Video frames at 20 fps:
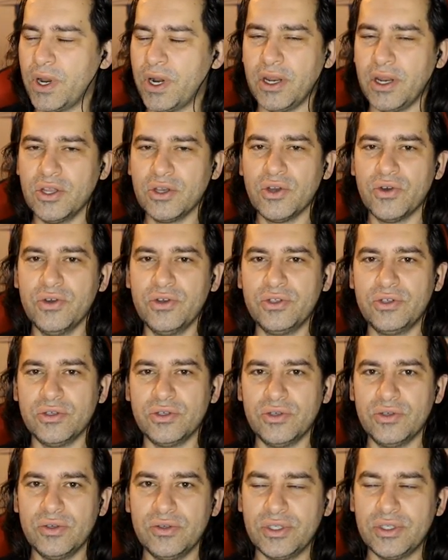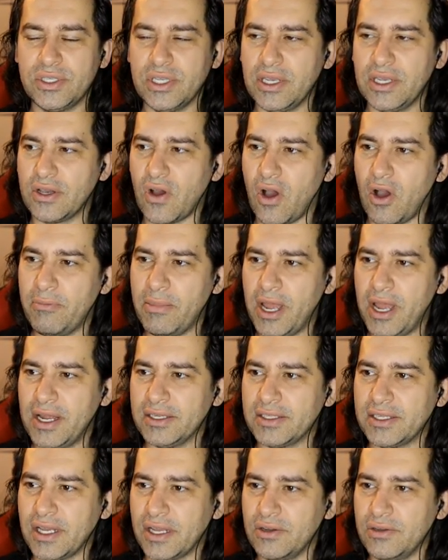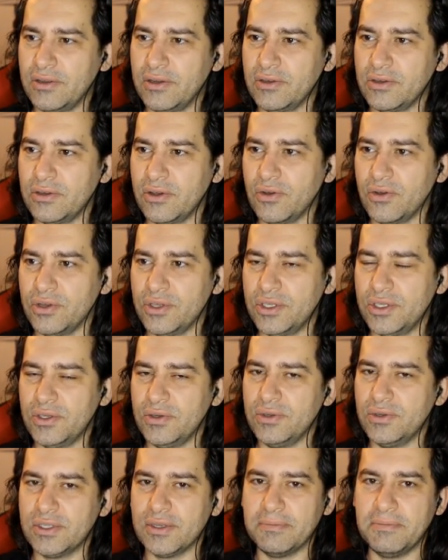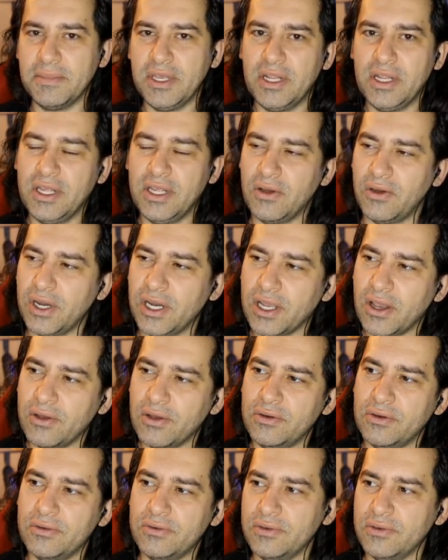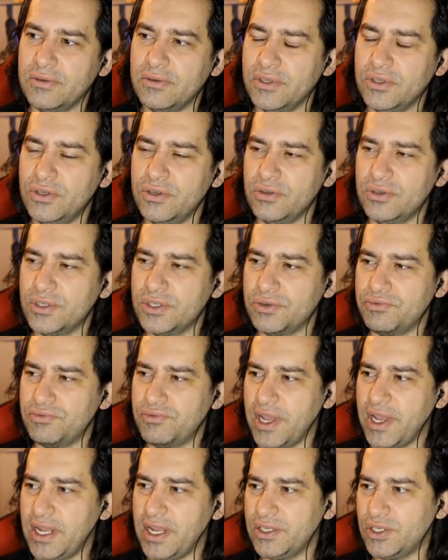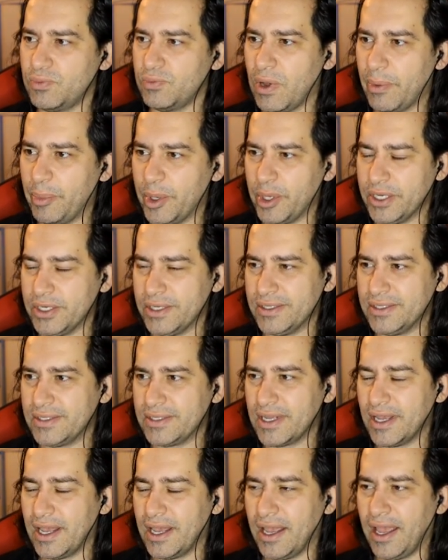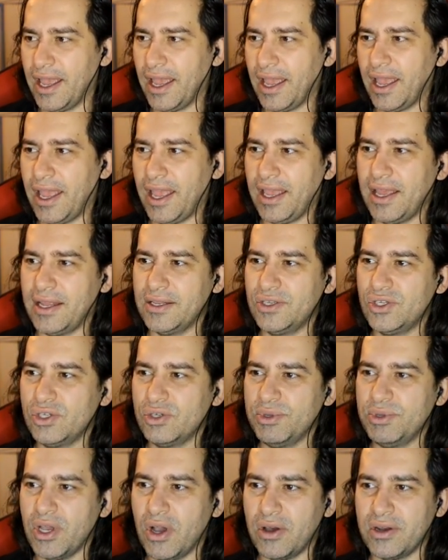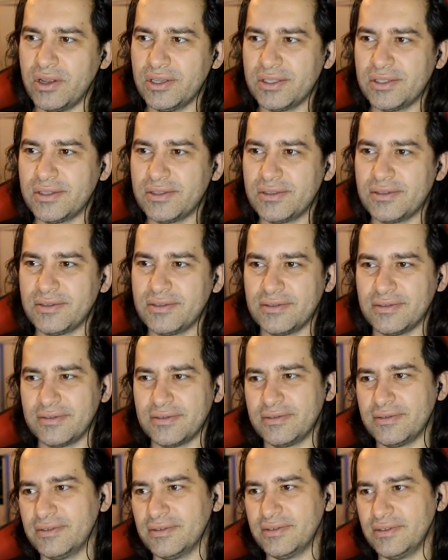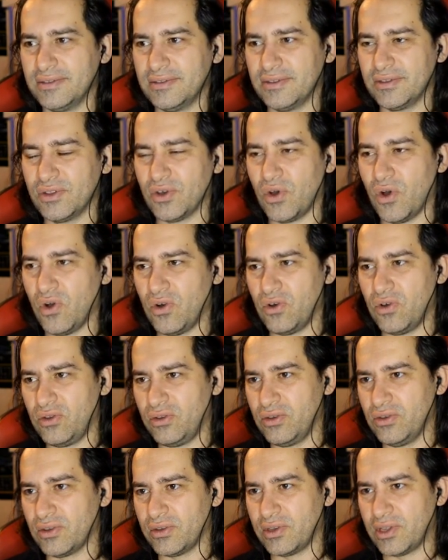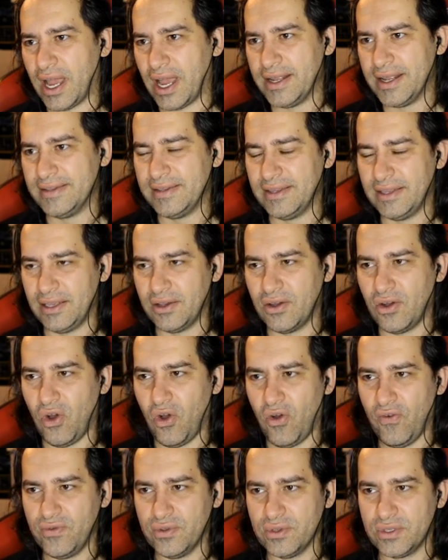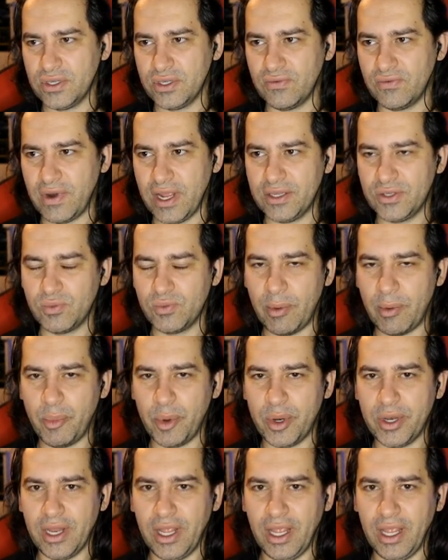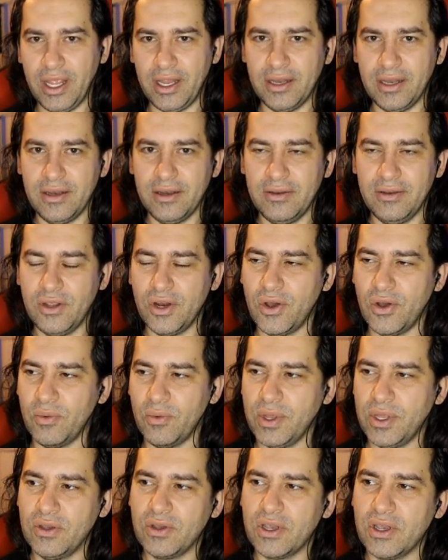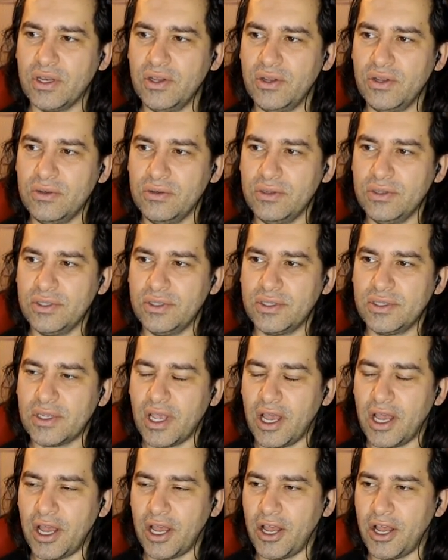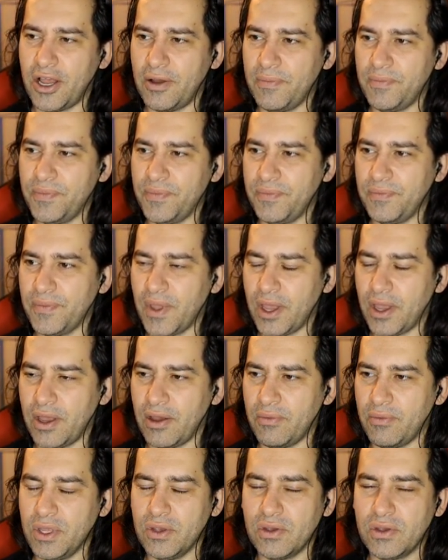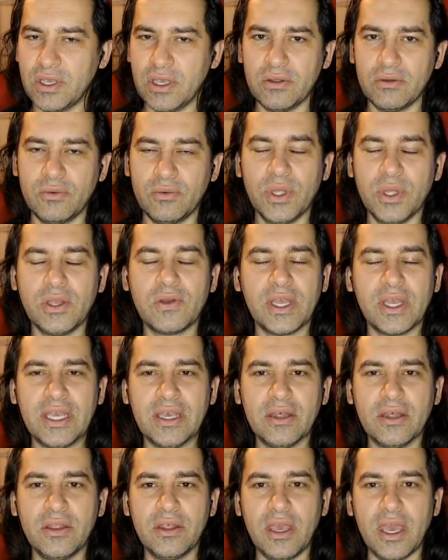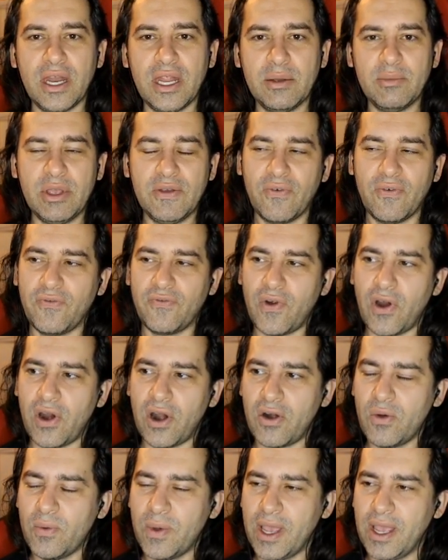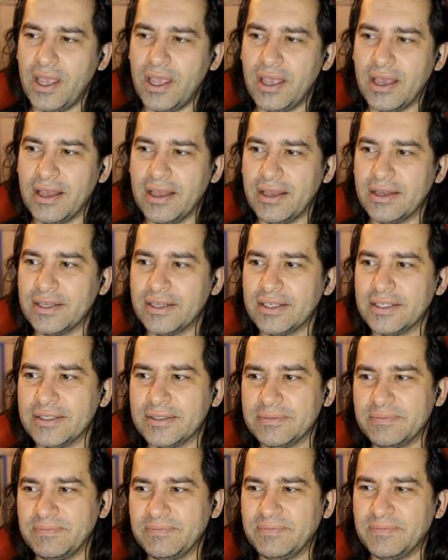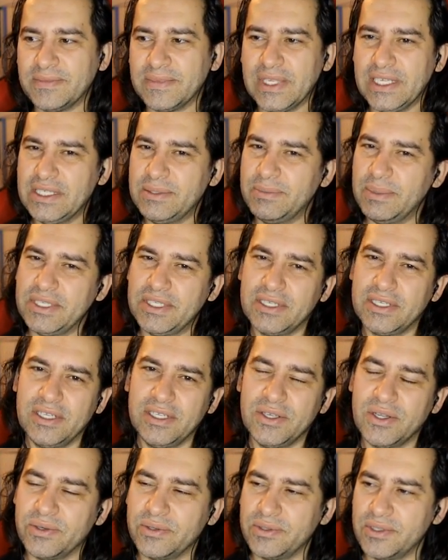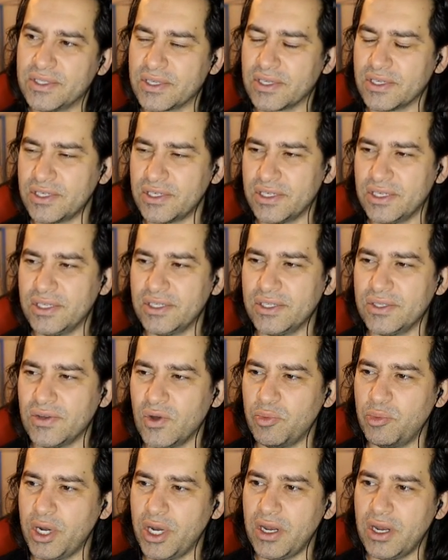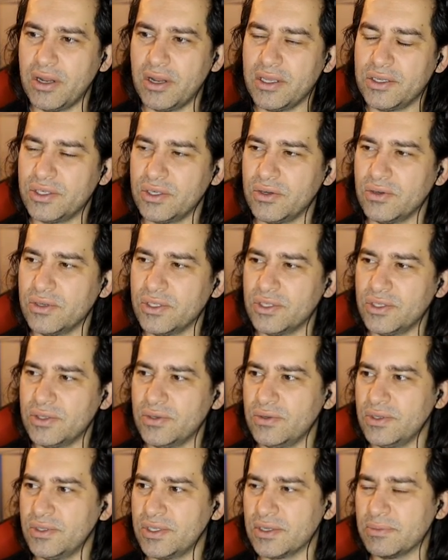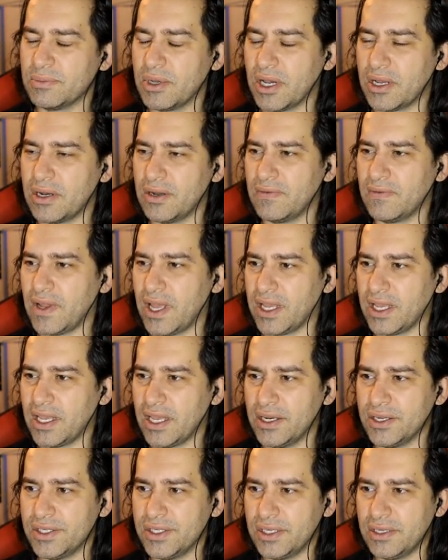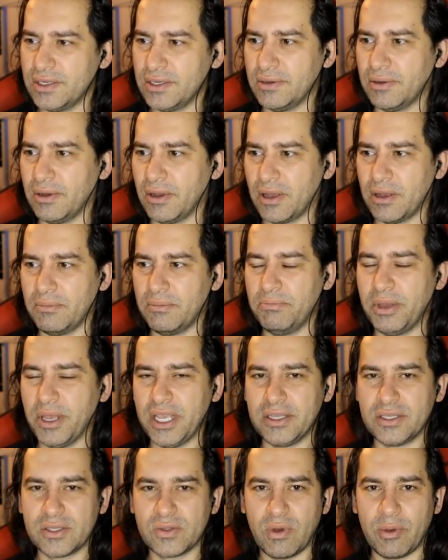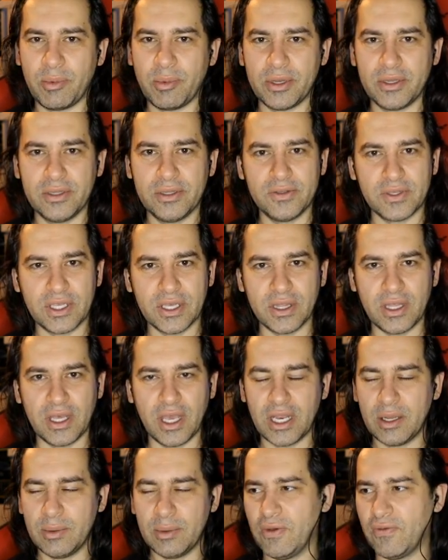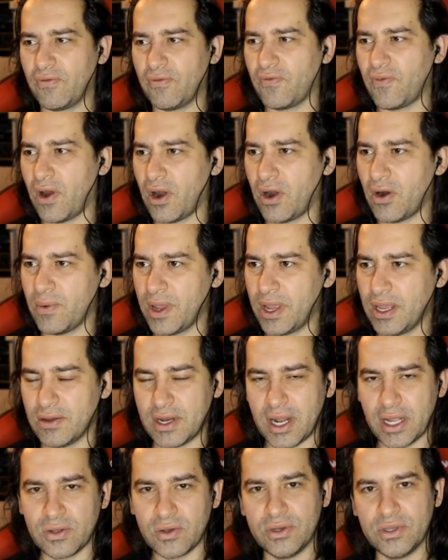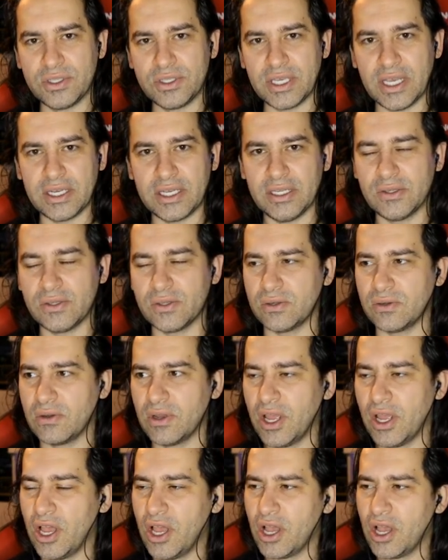What are you going to use in combat? Are you going to use a melee, or are you going to use ranged weapons? And to be honest, the whole idea of using ranged weapon in, you know, when you can use when you can kill the enemy from far away, it's basically no discussion. It's a no-brainer that you're going to use some kind of like energy based weapon to kill the enemy from far away. You're not going to get into